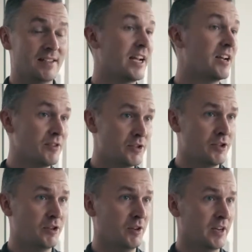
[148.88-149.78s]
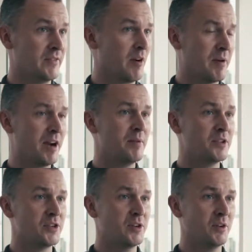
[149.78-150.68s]
secondary school or even a primary
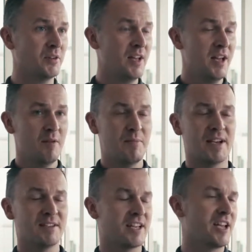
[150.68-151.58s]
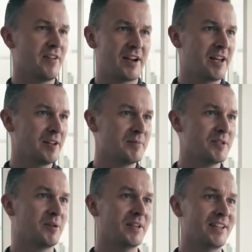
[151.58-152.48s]
school because the curriculum is
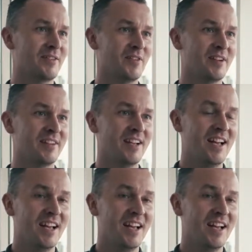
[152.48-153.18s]
totally different.